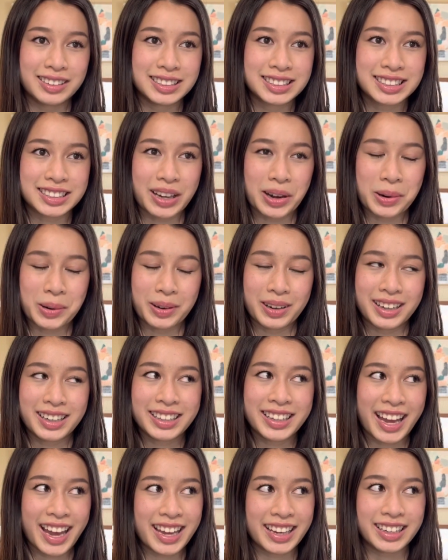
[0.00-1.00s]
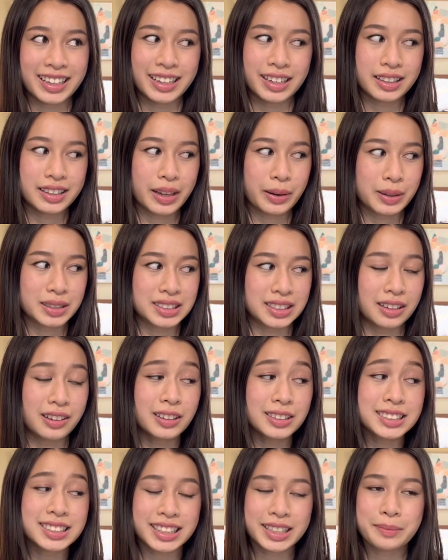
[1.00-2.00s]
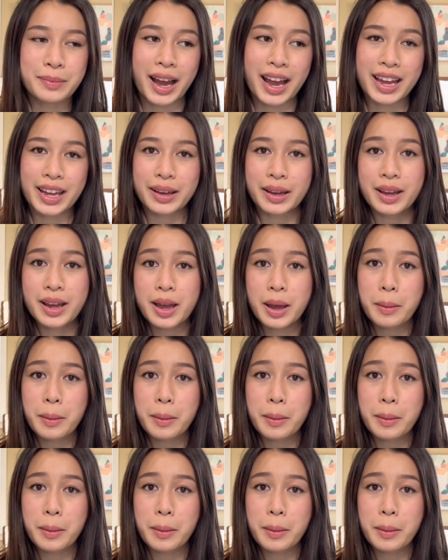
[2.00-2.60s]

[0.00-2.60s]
So again, there was a halt in my